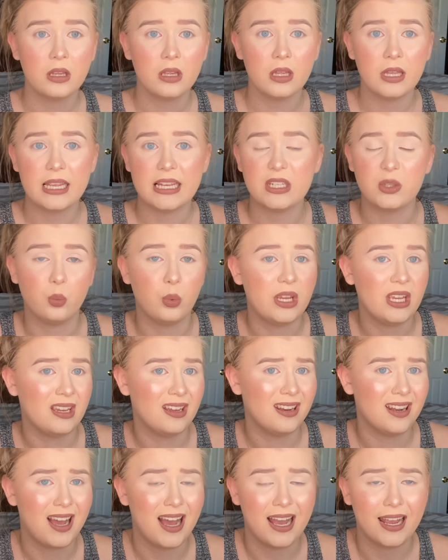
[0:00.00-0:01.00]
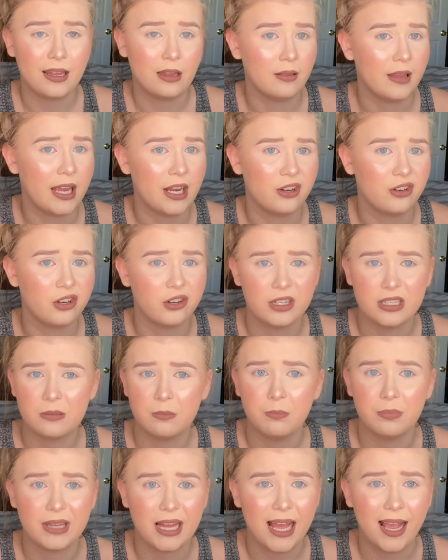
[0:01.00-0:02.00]
it's winged eyeliner or it's
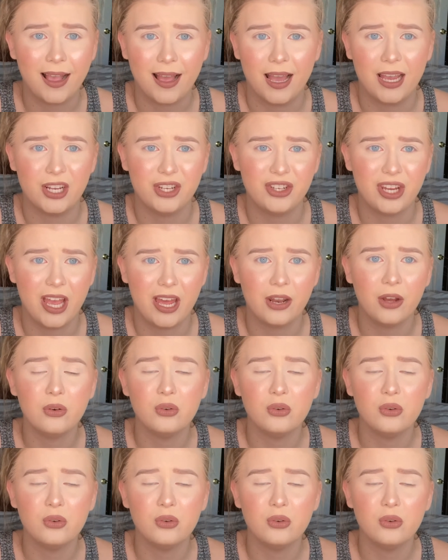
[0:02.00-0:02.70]
black eyeshadow,